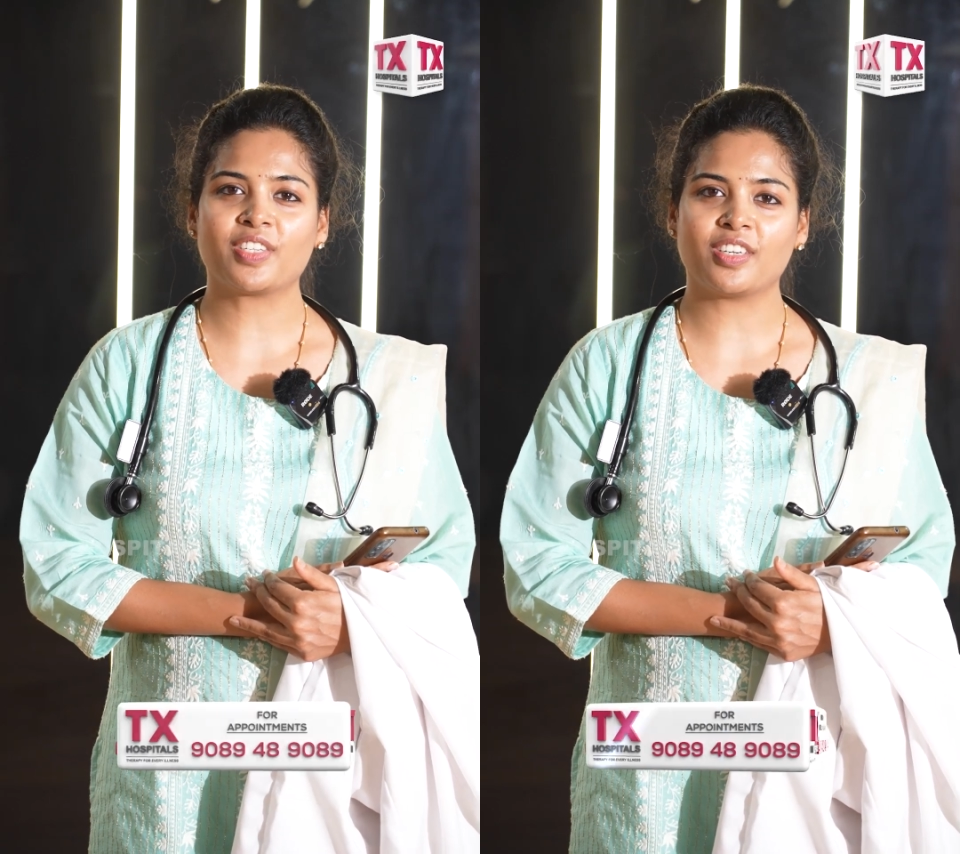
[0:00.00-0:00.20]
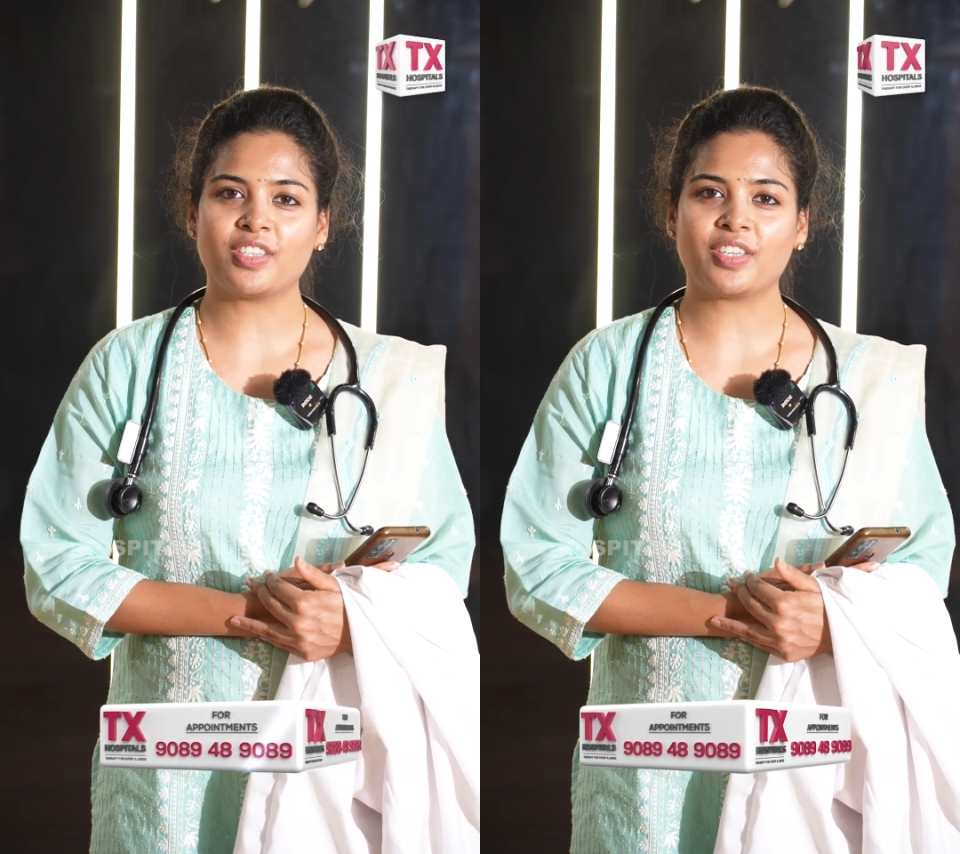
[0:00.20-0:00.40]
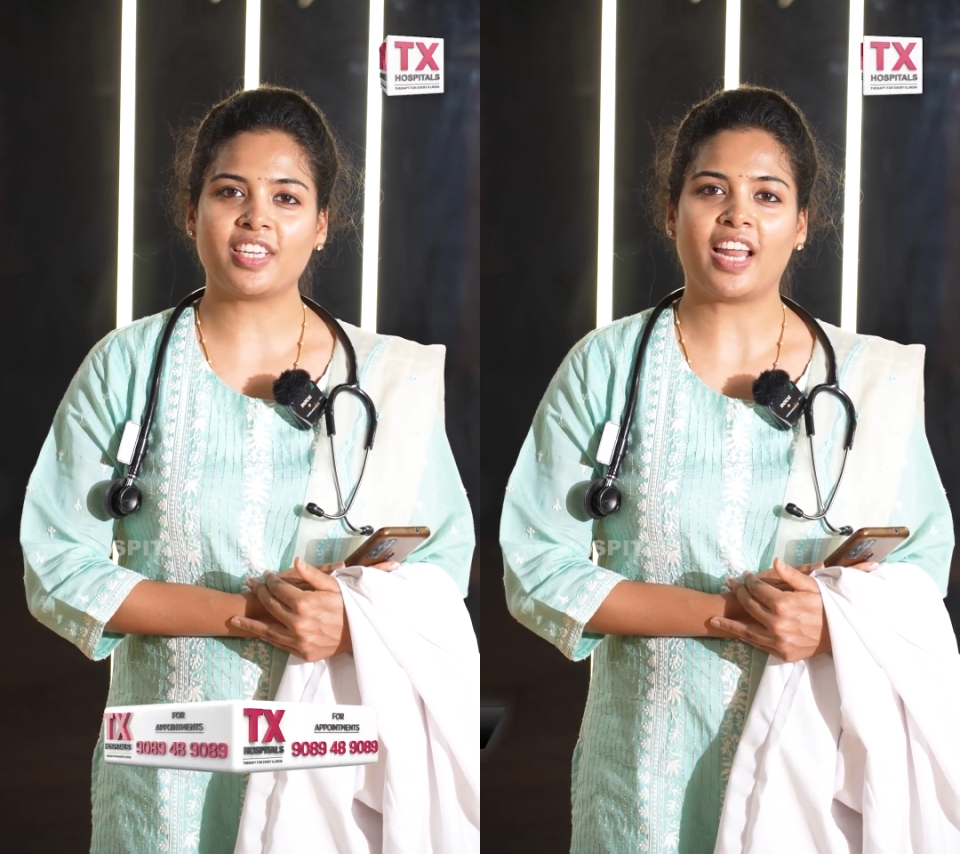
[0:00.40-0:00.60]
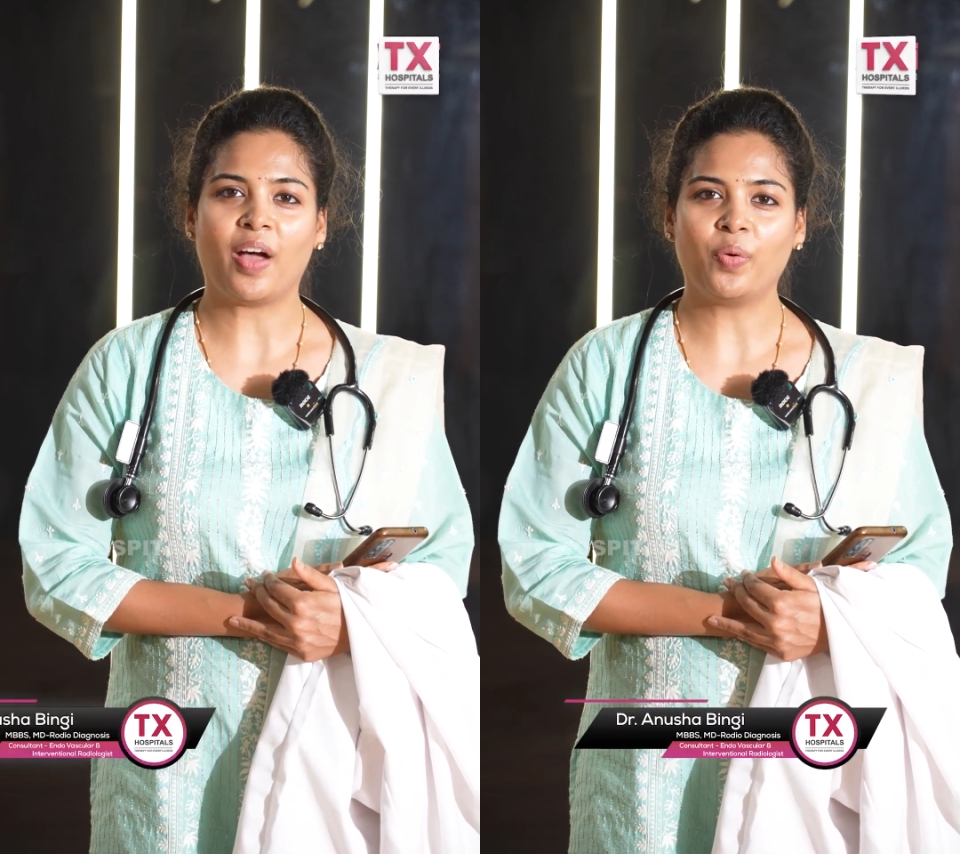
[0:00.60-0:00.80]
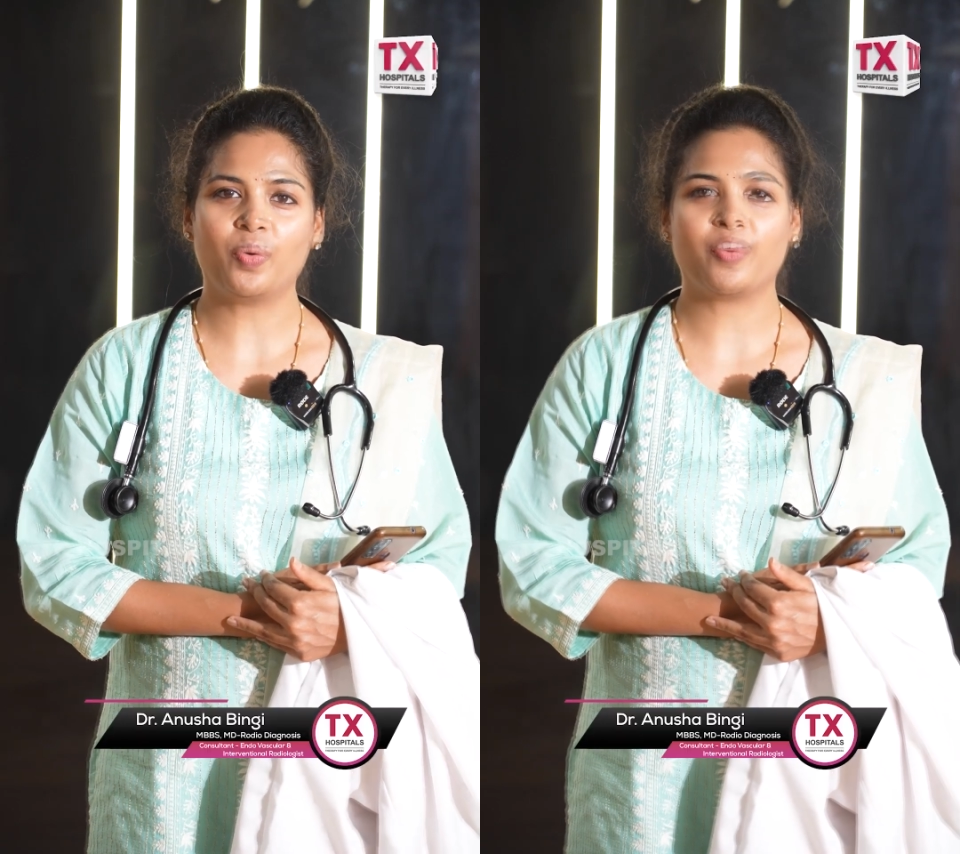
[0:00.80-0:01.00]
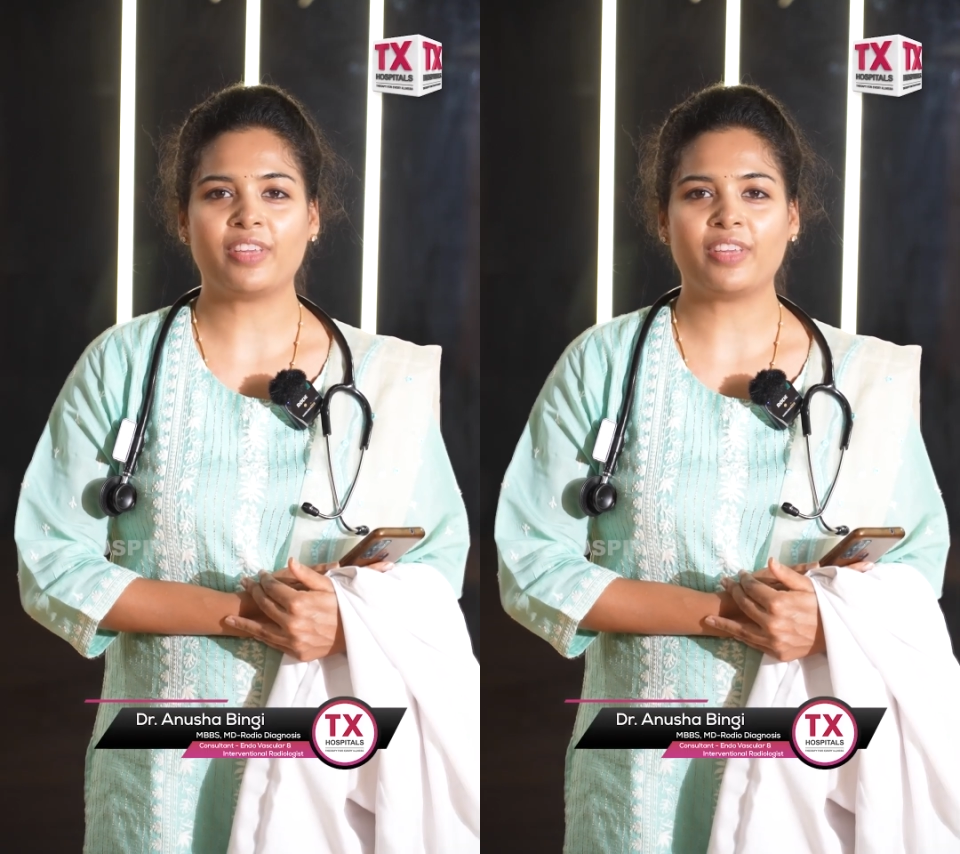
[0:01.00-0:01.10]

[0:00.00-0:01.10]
surgery now